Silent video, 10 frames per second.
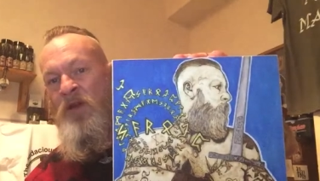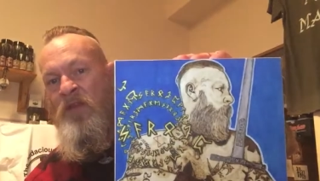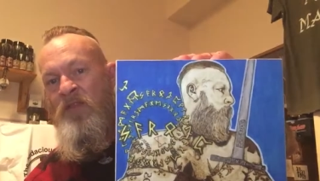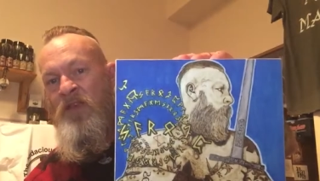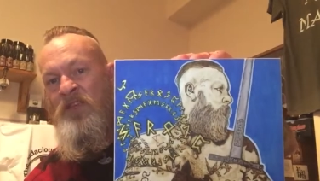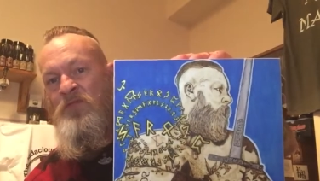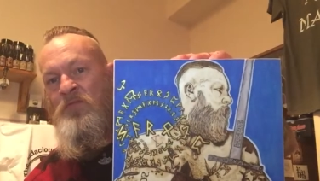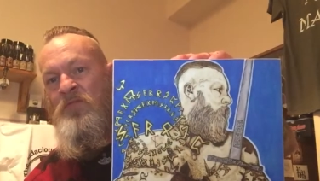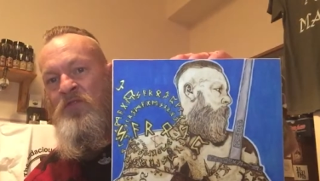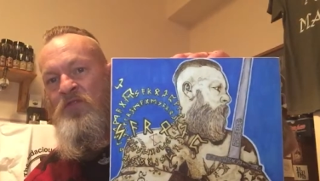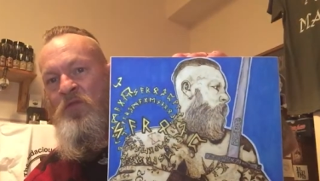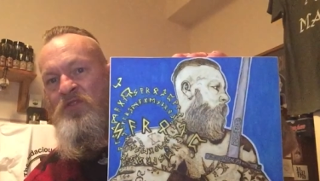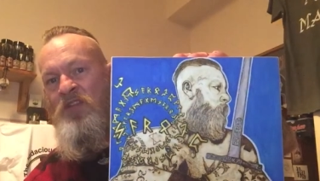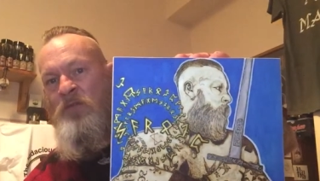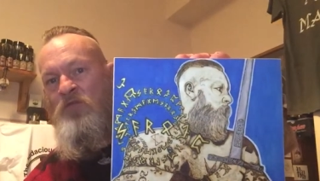of like this, the sort
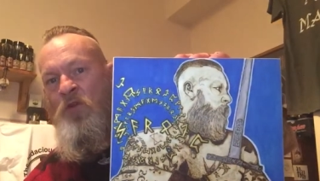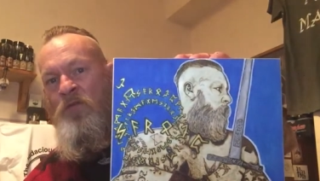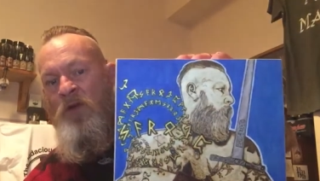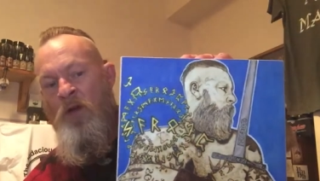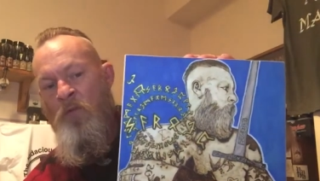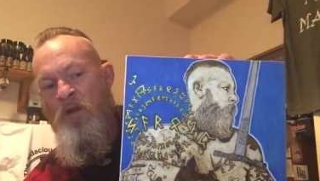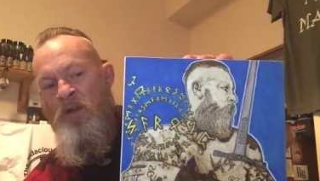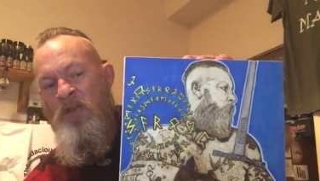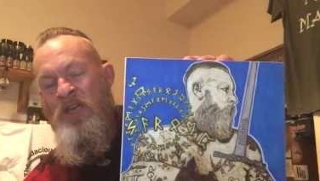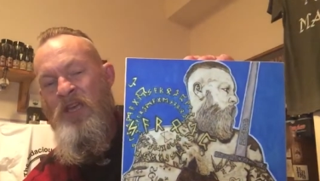of same sort of artwork,